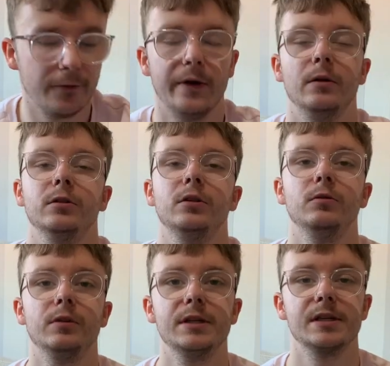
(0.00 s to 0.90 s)
found a new
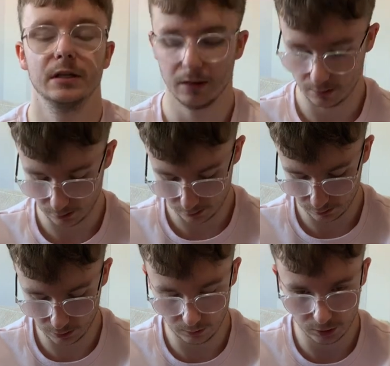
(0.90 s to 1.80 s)
reseller on
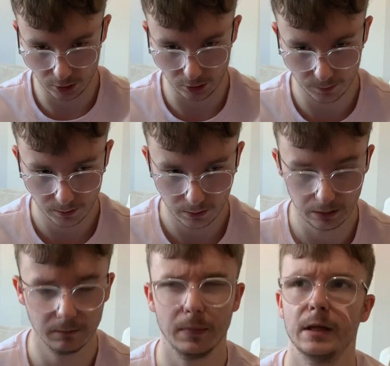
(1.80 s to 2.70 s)
YouTube in
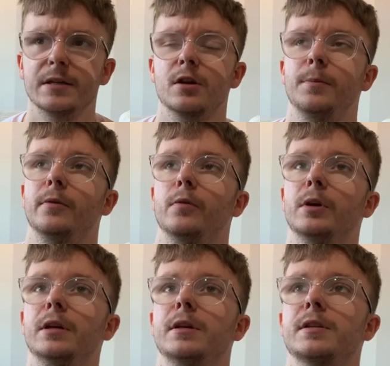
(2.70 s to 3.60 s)
the last couple of
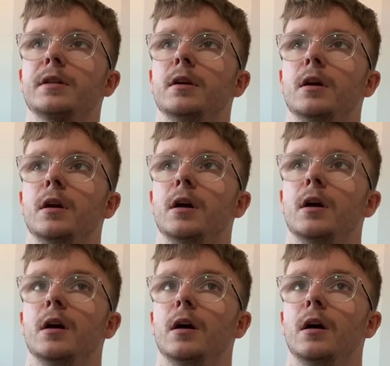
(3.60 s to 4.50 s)
weeks
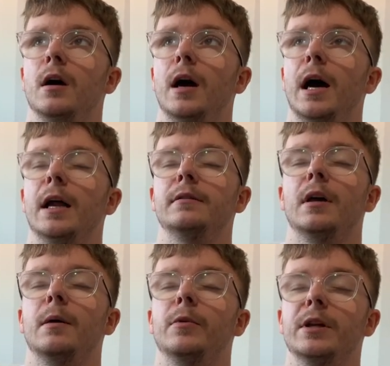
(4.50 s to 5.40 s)
and
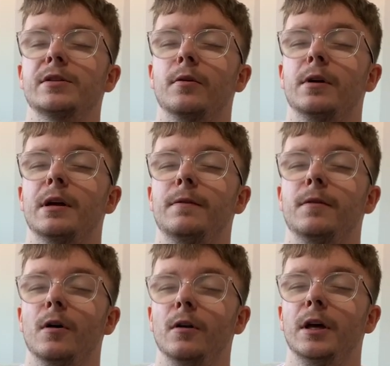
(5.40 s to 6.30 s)
I'm really sorry I've
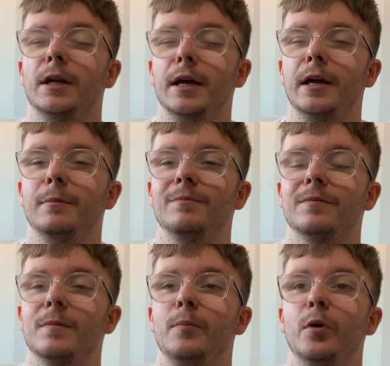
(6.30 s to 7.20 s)
forgotten her name,
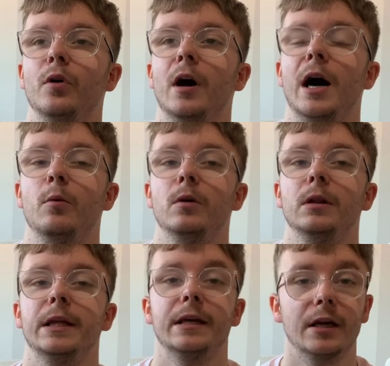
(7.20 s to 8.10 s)
but I will
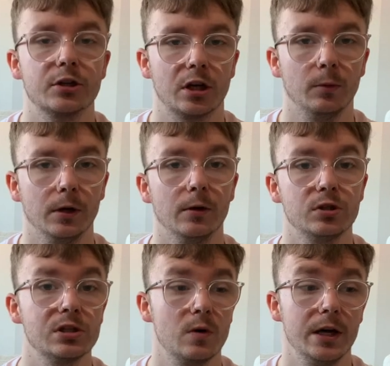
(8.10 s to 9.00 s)
link her channel below.
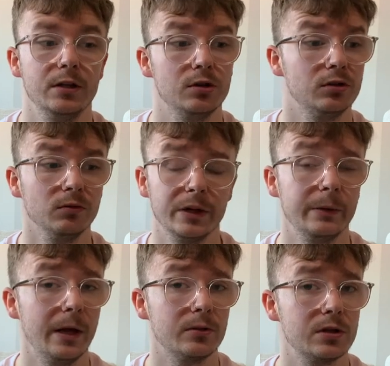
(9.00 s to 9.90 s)
She's quite new, she's done really
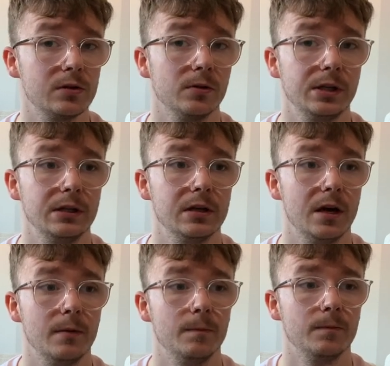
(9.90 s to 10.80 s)
well. She's already
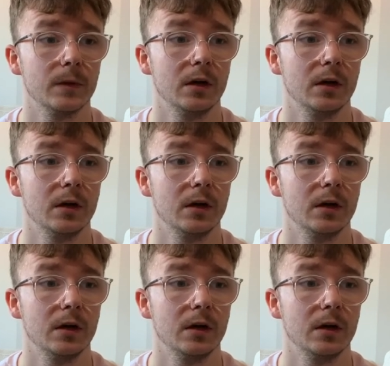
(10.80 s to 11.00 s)
um,